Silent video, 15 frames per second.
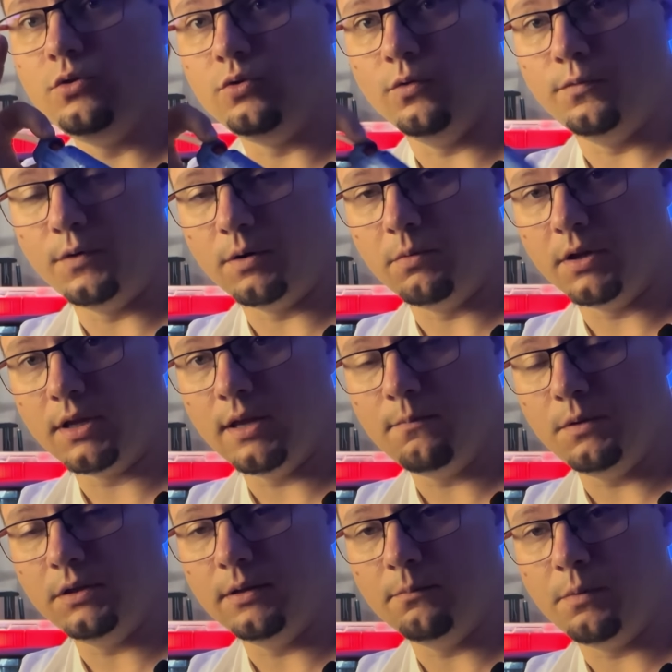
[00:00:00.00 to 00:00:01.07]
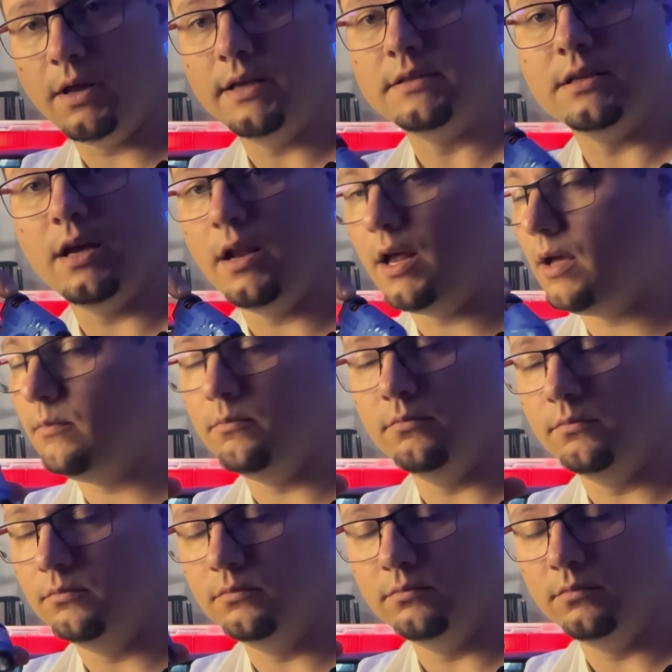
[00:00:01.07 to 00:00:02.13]
to firmly keep it in place, and
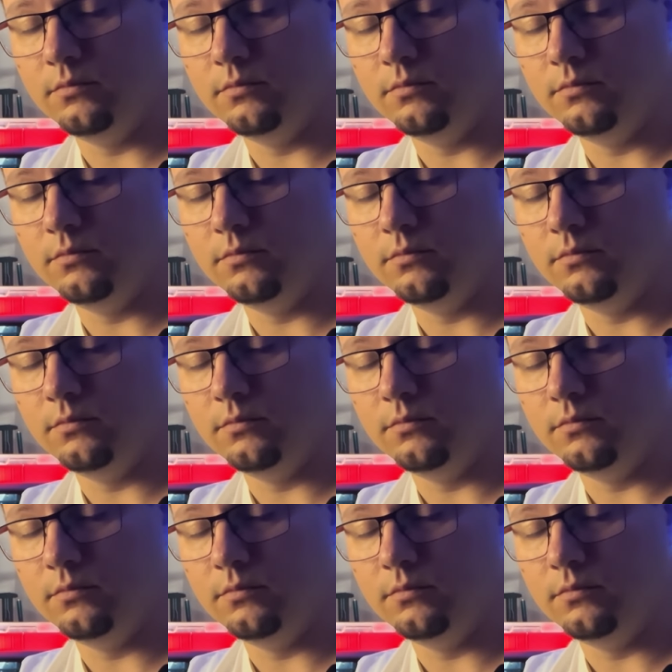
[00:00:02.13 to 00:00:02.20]
I'm